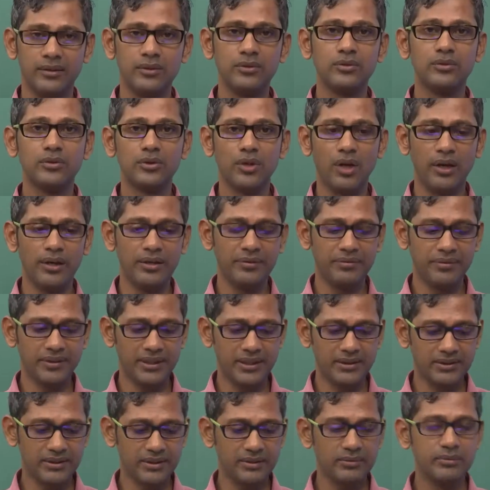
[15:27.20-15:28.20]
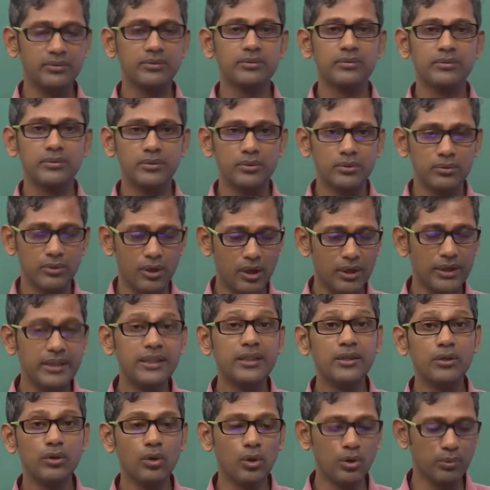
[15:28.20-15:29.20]
solidification or in
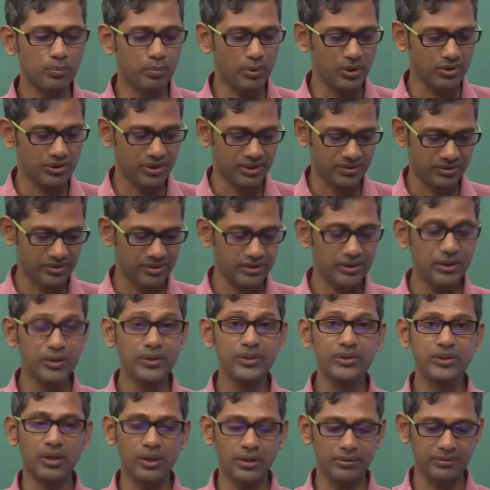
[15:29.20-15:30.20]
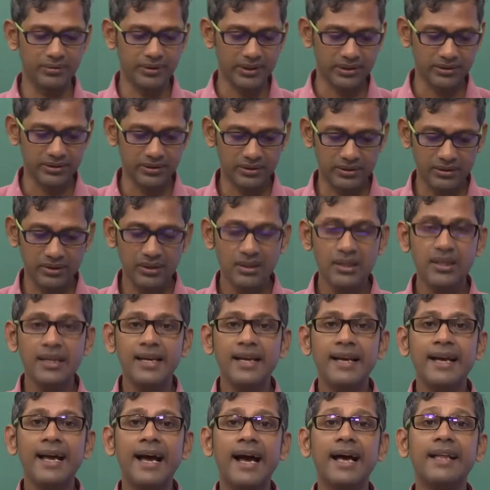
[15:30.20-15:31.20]
the growth process during solidification.
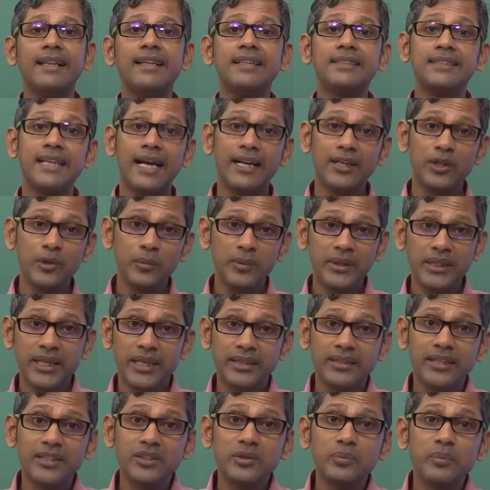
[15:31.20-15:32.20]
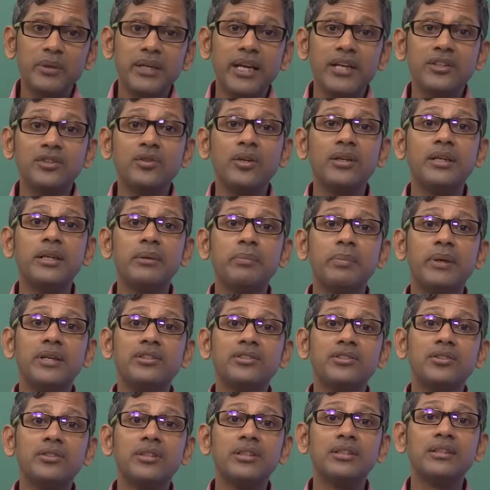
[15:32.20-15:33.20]
And this atomic attachment actually
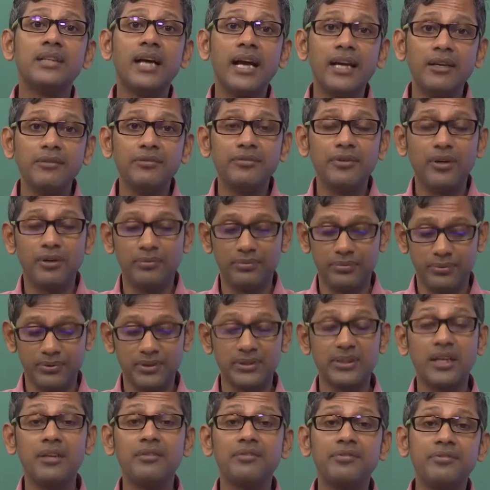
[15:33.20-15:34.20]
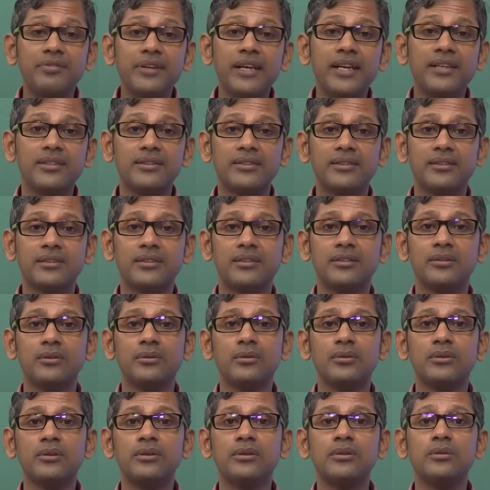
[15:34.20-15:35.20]
depends on the type of surface
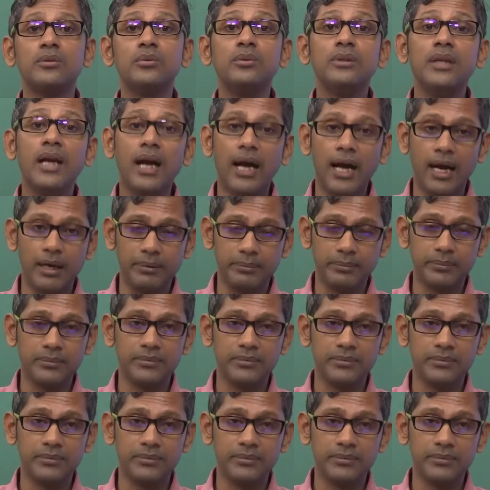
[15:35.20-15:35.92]
we have,